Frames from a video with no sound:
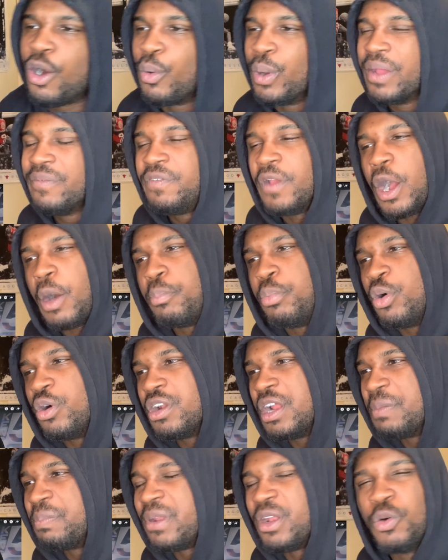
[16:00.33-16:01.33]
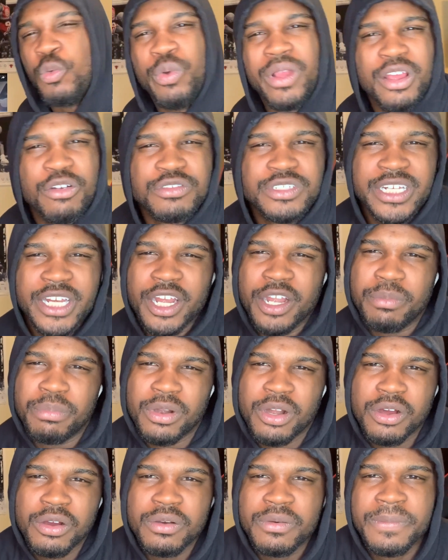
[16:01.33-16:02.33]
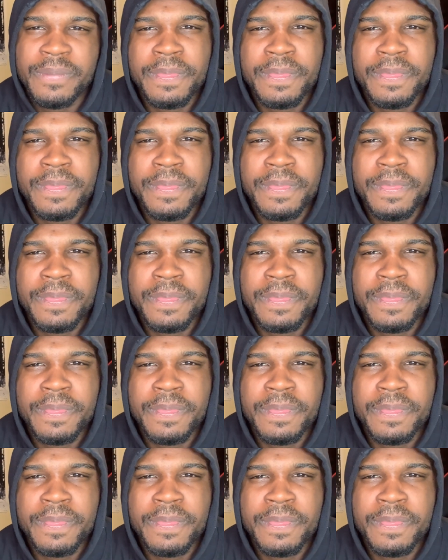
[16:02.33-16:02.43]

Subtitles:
If y'all pulled up in a wheelchair, bro.